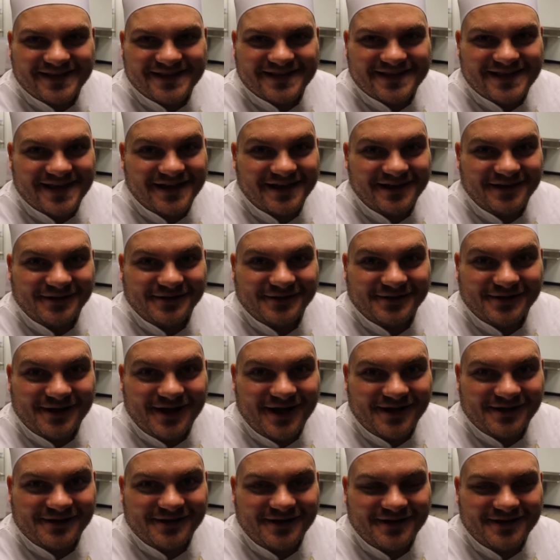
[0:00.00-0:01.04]
this is taking a
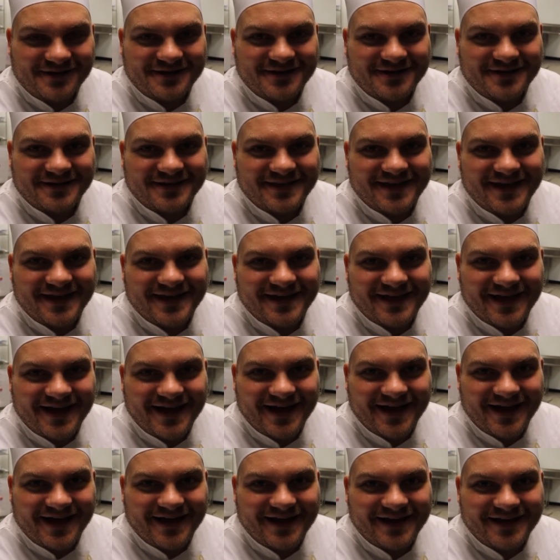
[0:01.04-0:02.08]
lot longer than
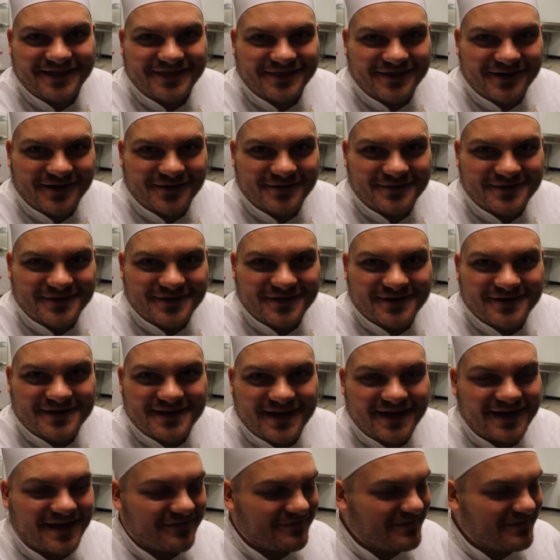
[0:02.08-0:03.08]
I thought it was gonna take.